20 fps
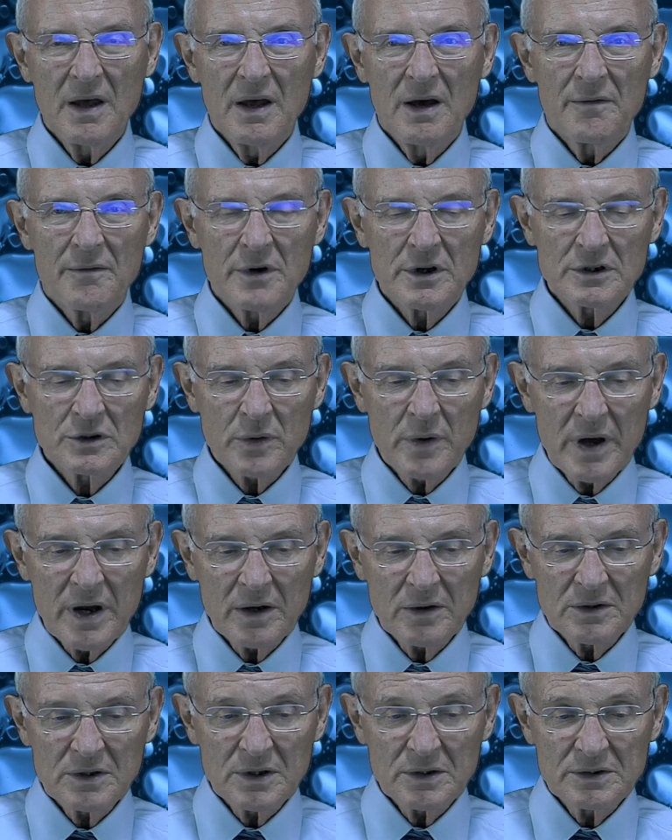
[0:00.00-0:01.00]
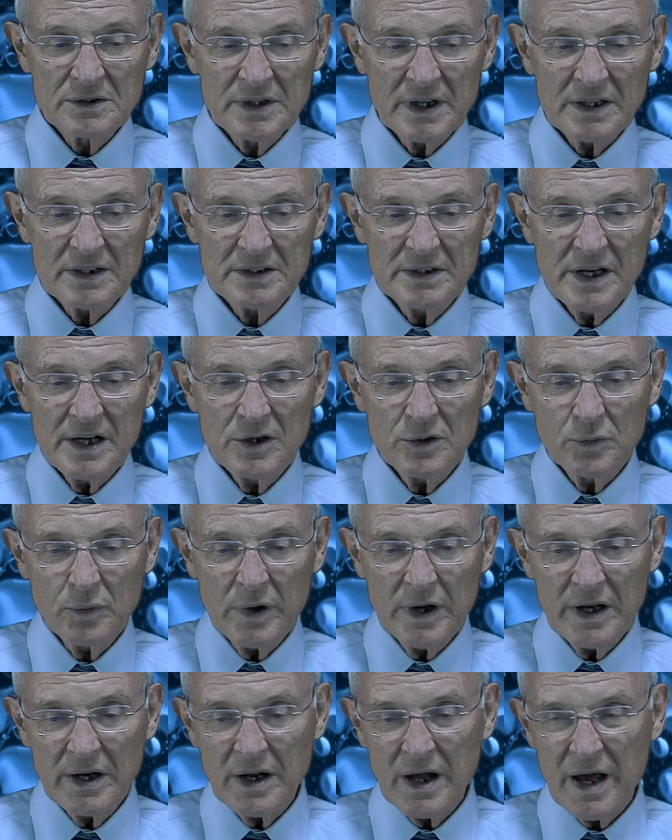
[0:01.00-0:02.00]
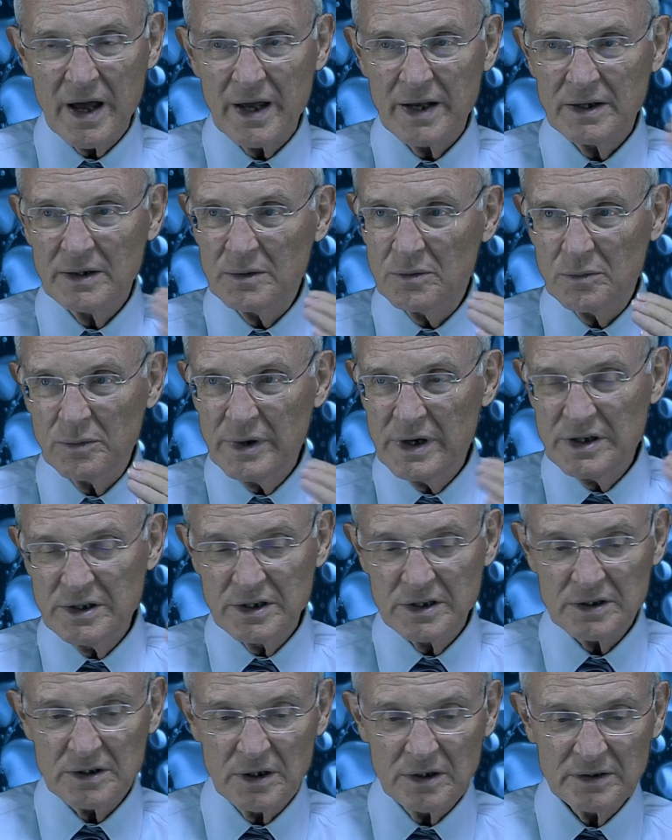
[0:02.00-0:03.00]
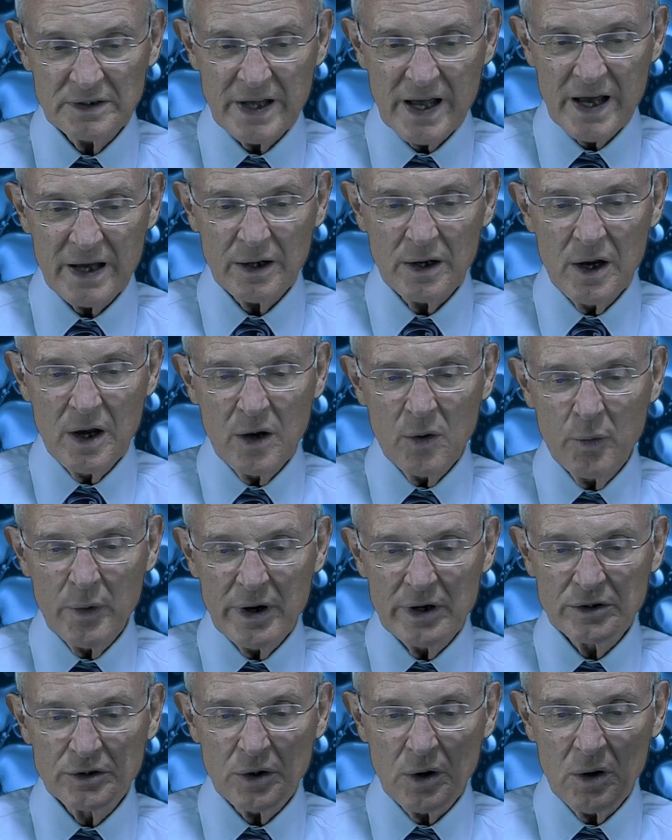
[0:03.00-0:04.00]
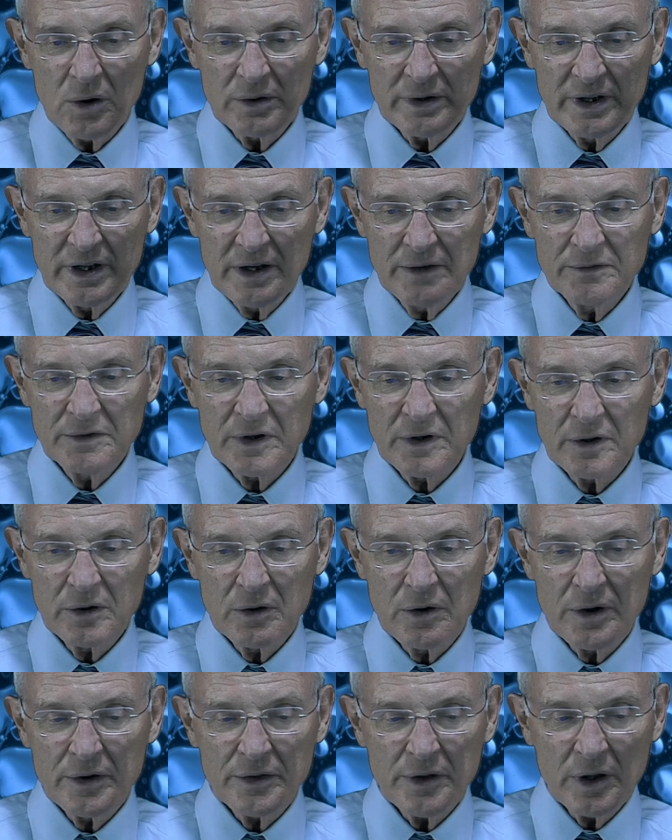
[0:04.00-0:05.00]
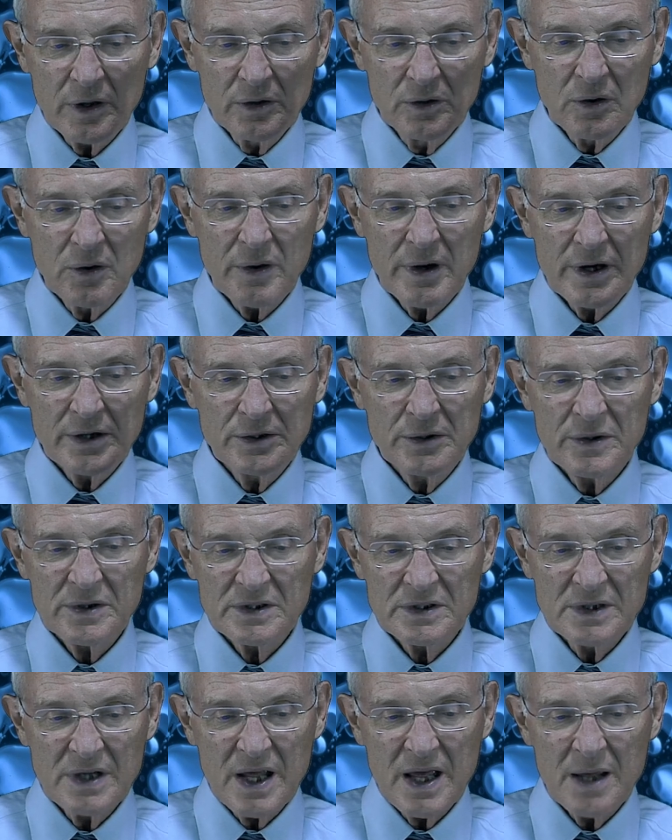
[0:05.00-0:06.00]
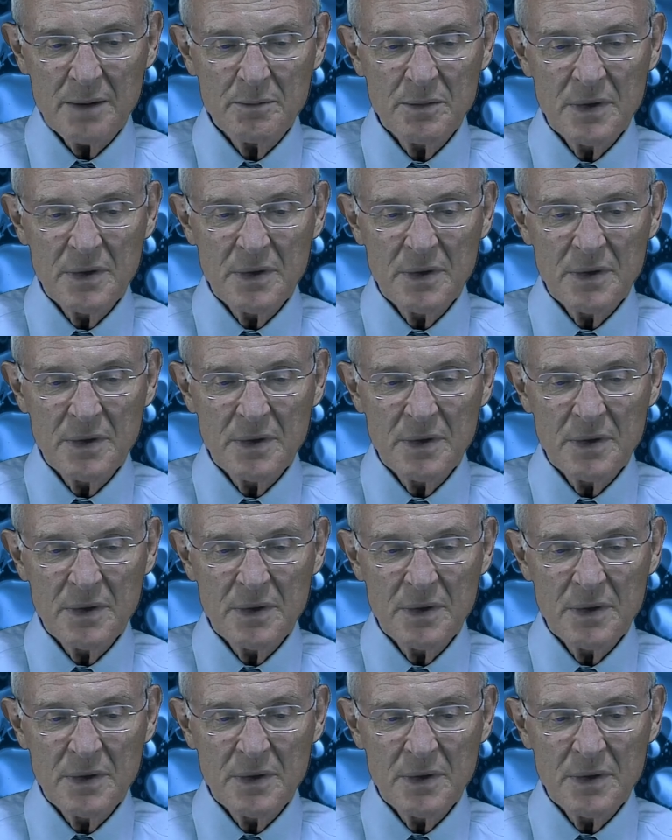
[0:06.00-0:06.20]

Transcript: 1 Chronicles 16:29, we just looked at, we are told, "Give to the Lord the glory due his name.